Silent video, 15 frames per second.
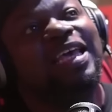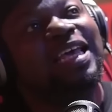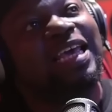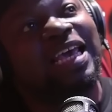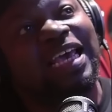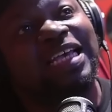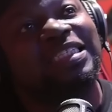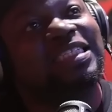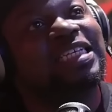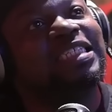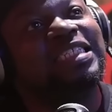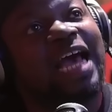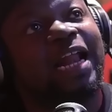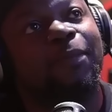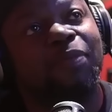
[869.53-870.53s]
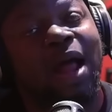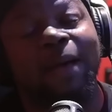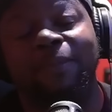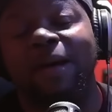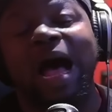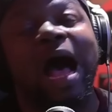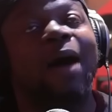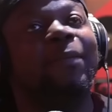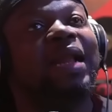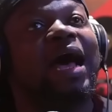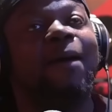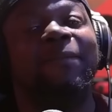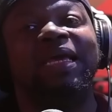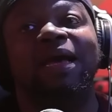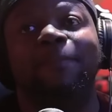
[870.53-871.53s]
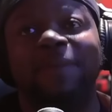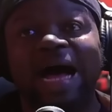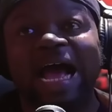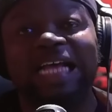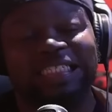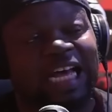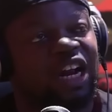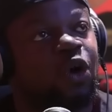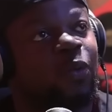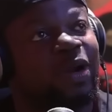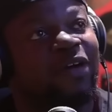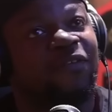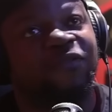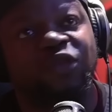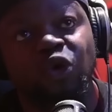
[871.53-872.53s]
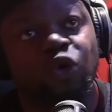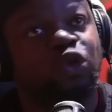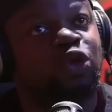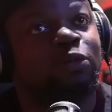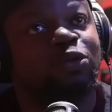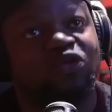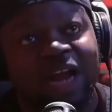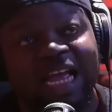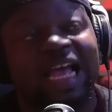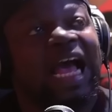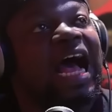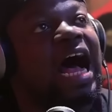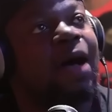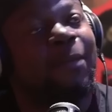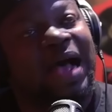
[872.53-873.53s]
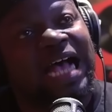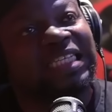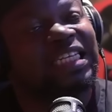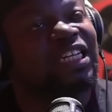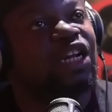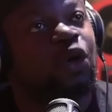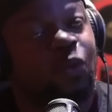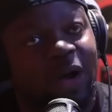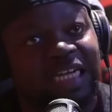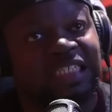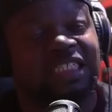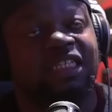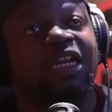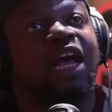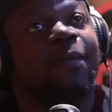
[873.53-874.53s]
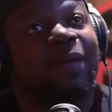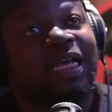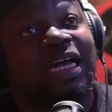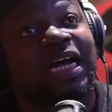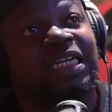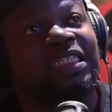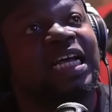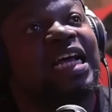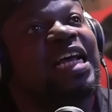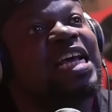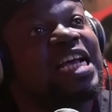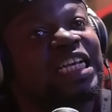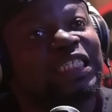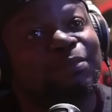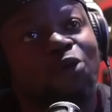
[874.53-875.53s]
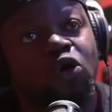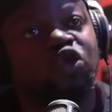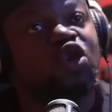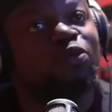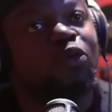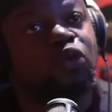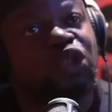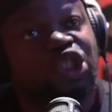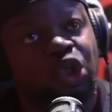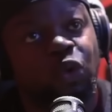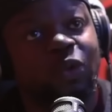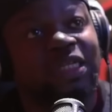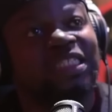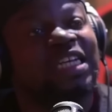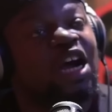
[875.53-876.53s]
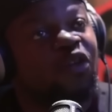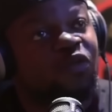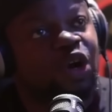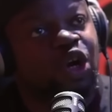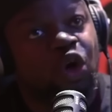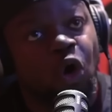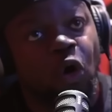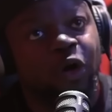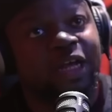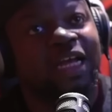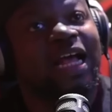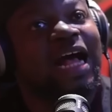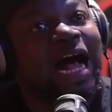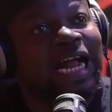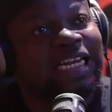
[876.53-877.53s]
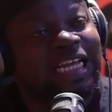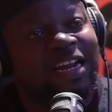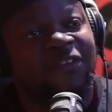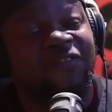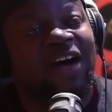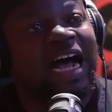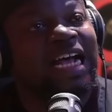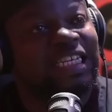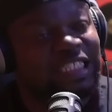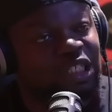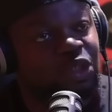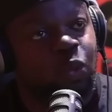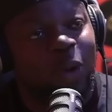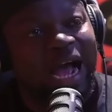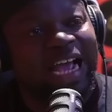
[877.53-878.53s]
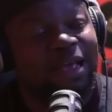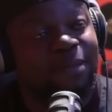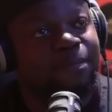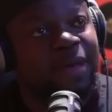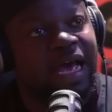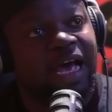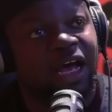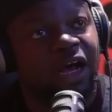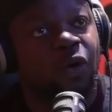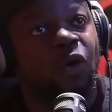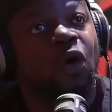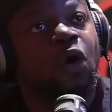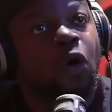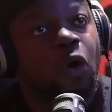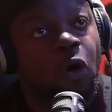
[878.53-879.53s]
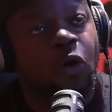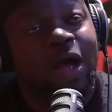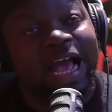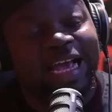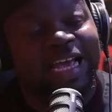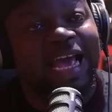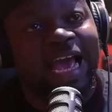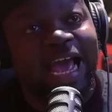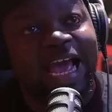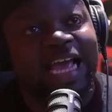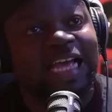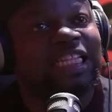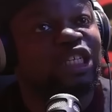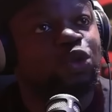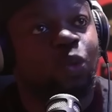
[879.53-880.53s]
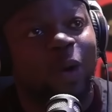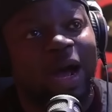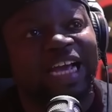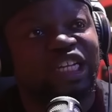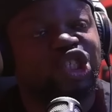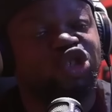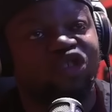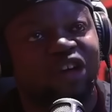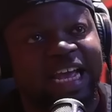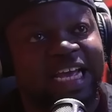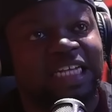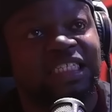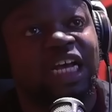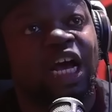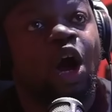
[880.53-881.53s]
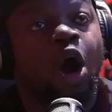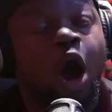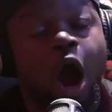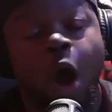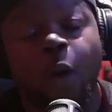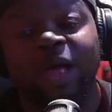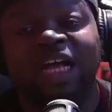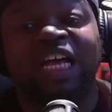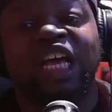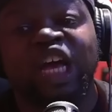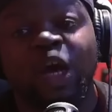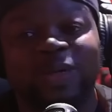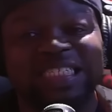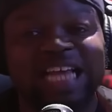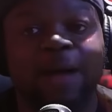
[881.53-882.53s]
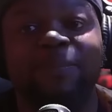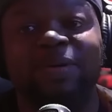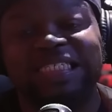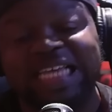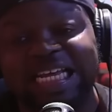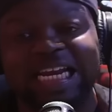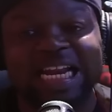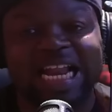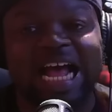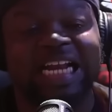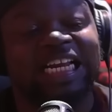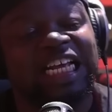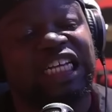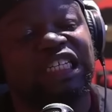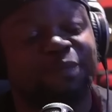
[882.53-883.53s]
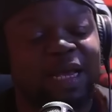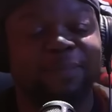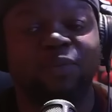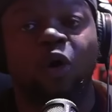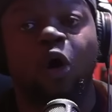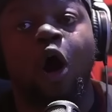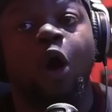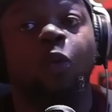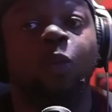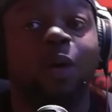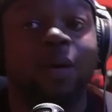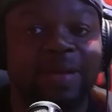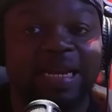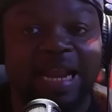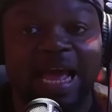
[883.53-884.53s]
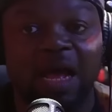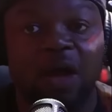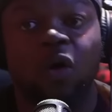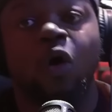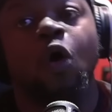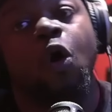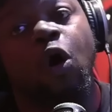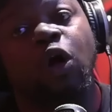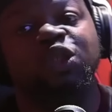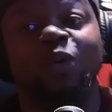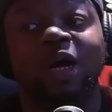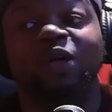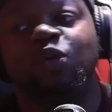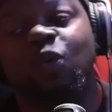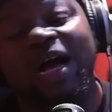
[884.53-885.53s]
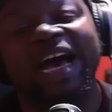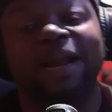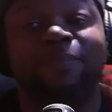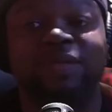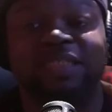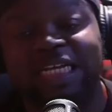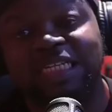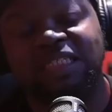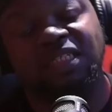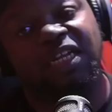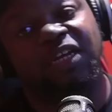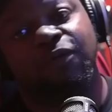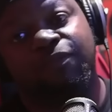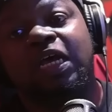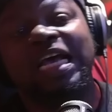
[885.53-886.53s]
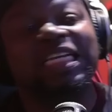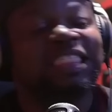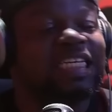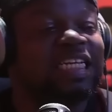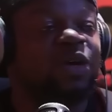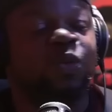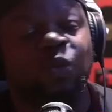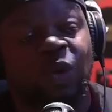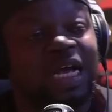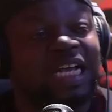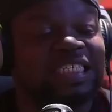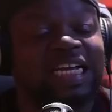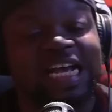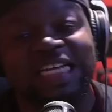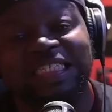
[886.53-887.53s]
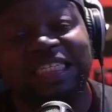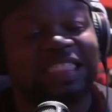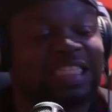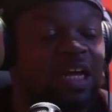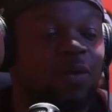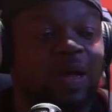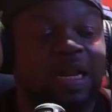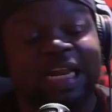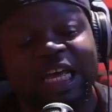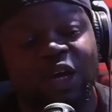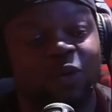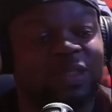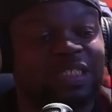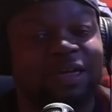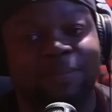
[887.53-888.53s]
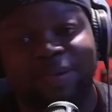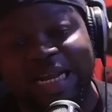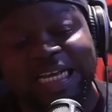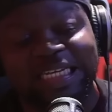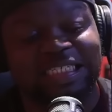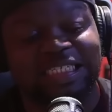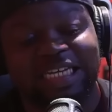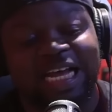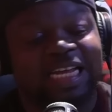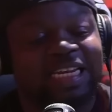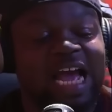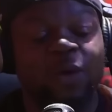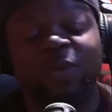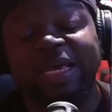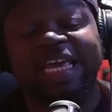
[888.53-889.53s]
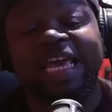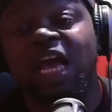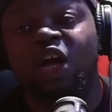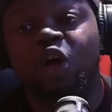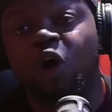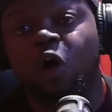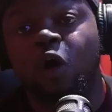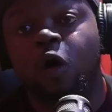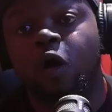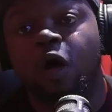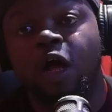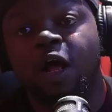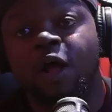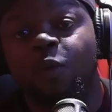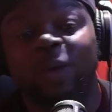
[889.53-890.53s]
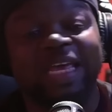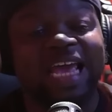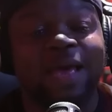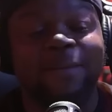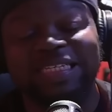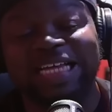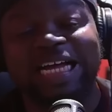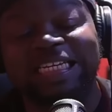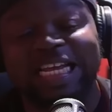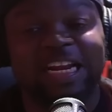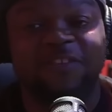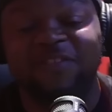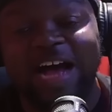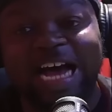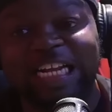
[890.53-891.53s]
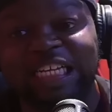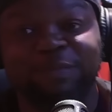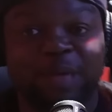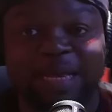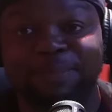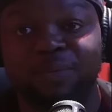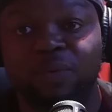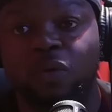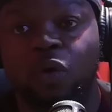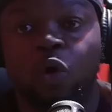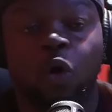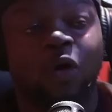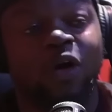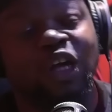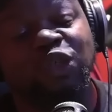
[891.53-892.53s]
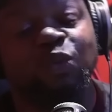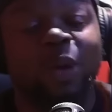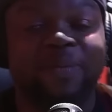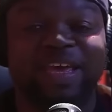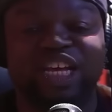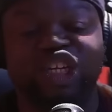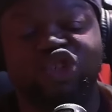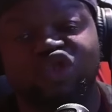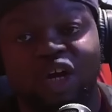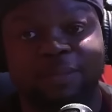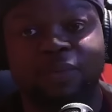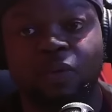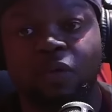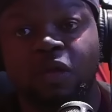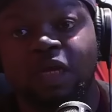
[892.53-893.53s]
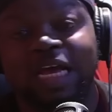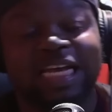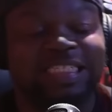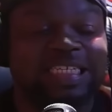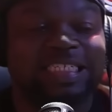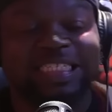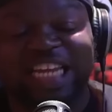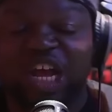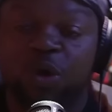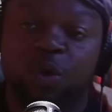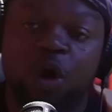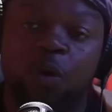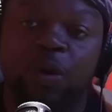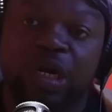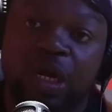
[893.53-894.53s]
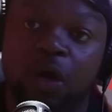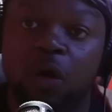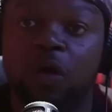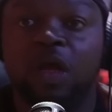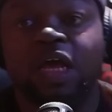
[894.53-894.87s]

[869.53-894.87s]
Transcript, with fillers: Is this not a problem? I'm not being biased. I don't want a YouTube strike. I'm asking the question because it's multiple shootings recorded, identified as these white male, or AKA these white trans. Are we, can we stop pretending that these people are women now, or do I, do I gotta pretend still? Is it is it is it still illegal in some places that we can't call we can't misidentify these people, or else we be in trouble? Is this still going on?